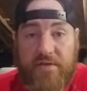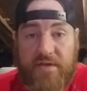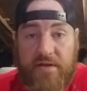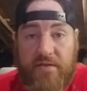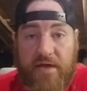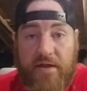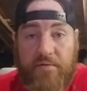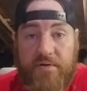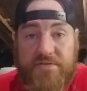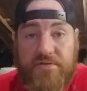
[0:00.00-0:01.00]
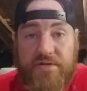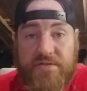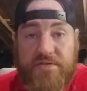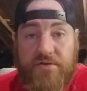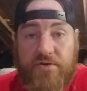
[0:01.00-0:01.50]
at the end of that, I would also like
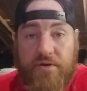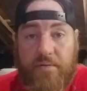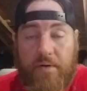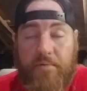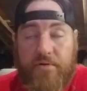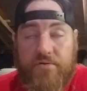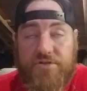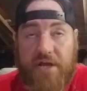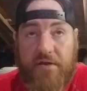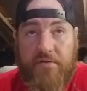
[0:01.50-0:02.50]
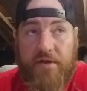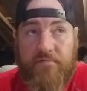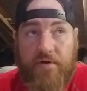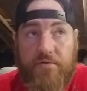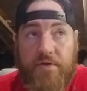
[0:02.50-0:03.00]
to tell you about a new channel that I
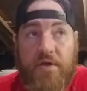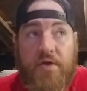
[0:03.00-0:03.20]
found.